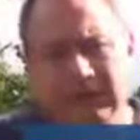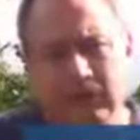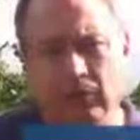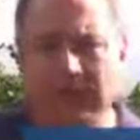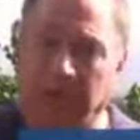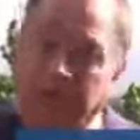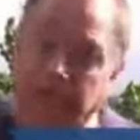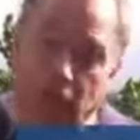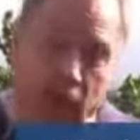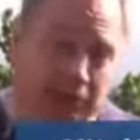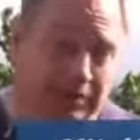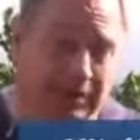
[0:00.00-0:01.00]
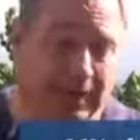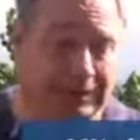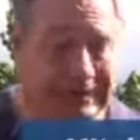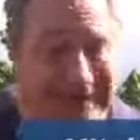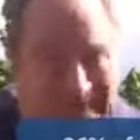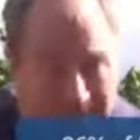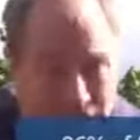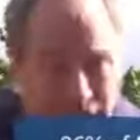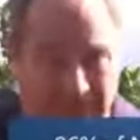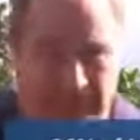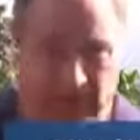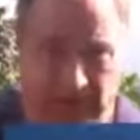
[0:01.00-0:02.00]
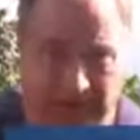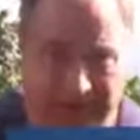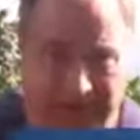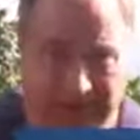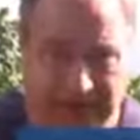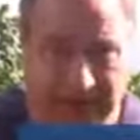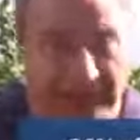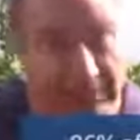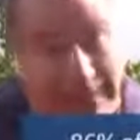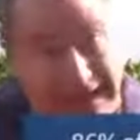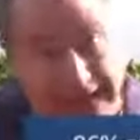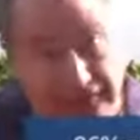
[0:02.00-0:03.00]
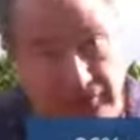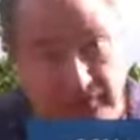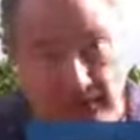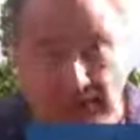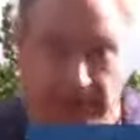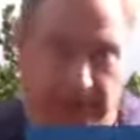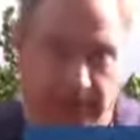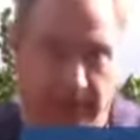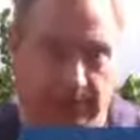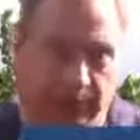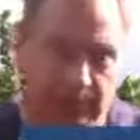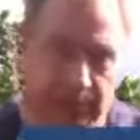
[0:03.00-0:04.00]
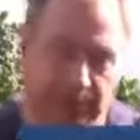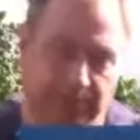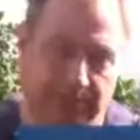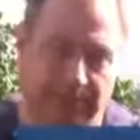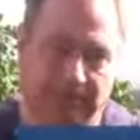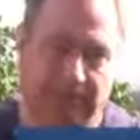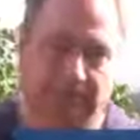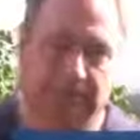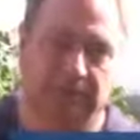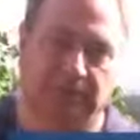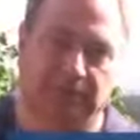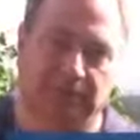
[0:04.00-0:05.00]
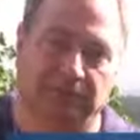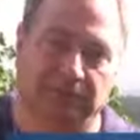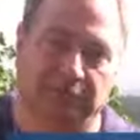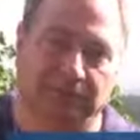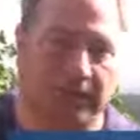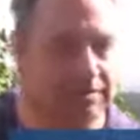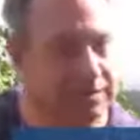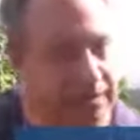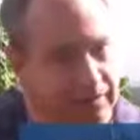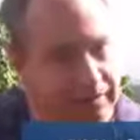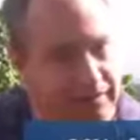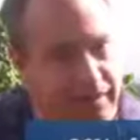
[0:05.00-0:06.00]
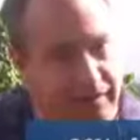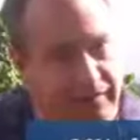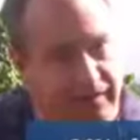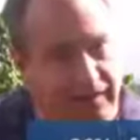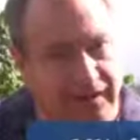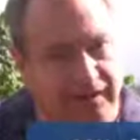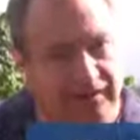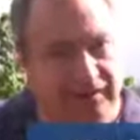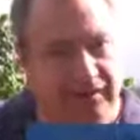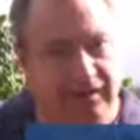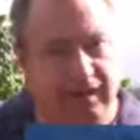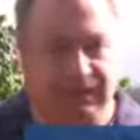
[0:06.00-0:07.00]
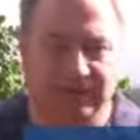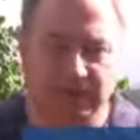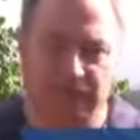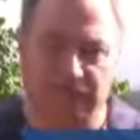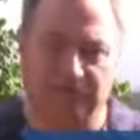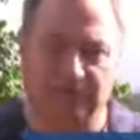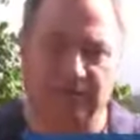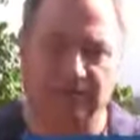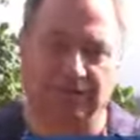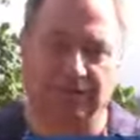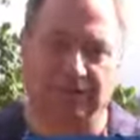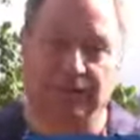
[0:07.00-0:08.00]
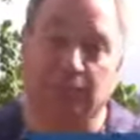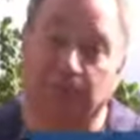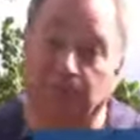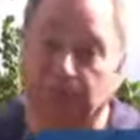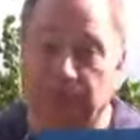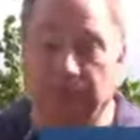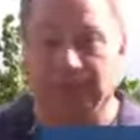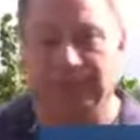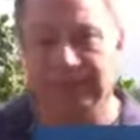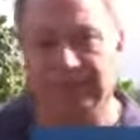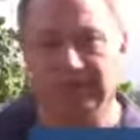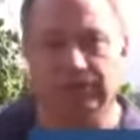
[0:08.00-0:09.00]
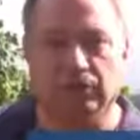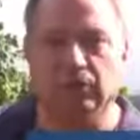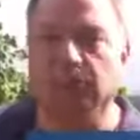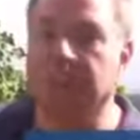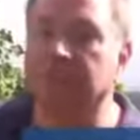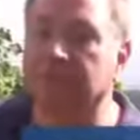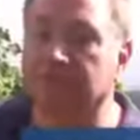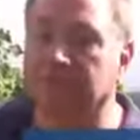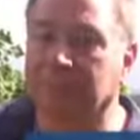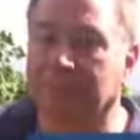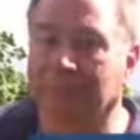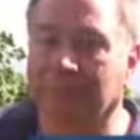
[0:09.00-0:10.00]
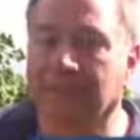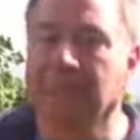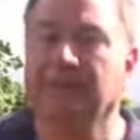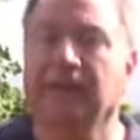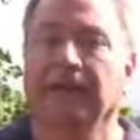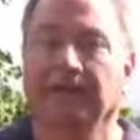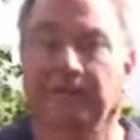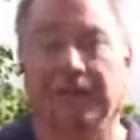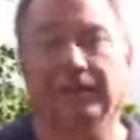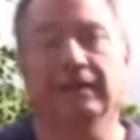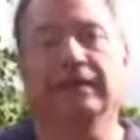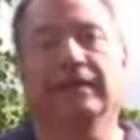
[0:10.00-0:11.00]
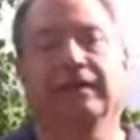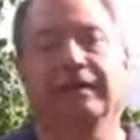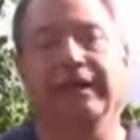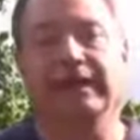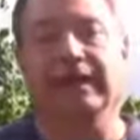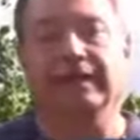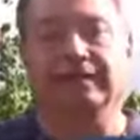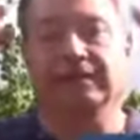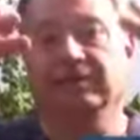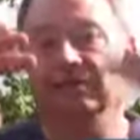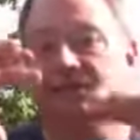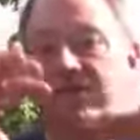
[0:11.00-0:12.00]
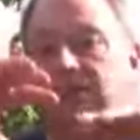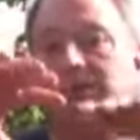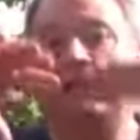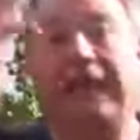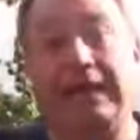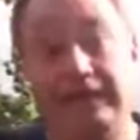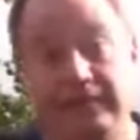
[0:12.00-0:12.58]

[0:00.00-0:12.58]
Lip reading: Okay, we've talked about the introverted NT. The mastermind comes up with these big plans. Not a lot of interest in interpersonal dealings or group decision making, but they plan the